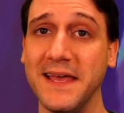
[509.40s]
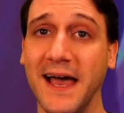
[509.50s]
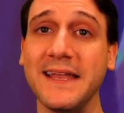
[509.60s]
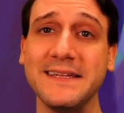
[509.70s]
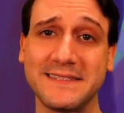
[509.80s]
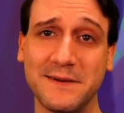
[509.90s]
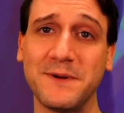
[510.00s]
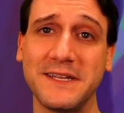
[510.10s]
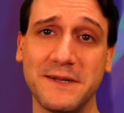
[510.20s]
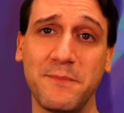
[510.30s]
I need
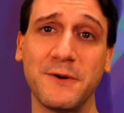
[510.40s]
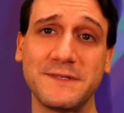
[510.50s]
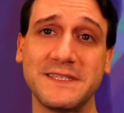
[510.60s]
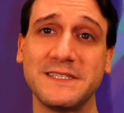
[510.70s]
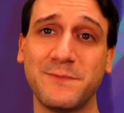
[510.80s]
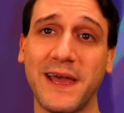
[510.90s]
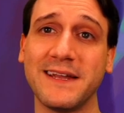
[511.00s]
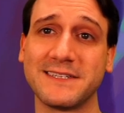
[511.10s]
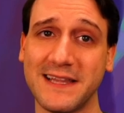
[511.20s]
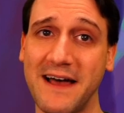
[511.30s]
somebody to post the
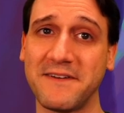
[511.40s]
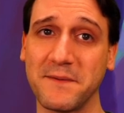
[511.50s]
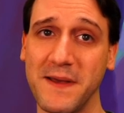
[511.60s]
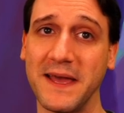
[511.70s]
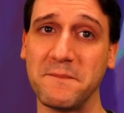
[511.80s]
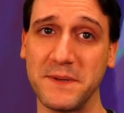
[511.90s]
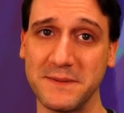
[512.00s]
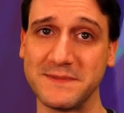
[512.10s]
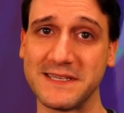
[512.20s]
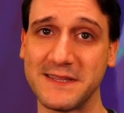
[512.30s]
Spanish laughing man
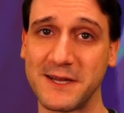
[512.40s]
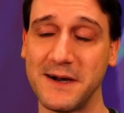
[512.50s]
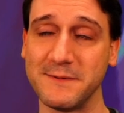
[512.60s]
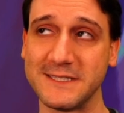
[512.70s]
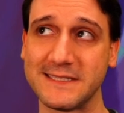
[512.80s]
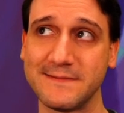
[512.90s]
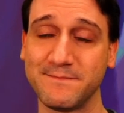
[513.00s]
memes in the comments.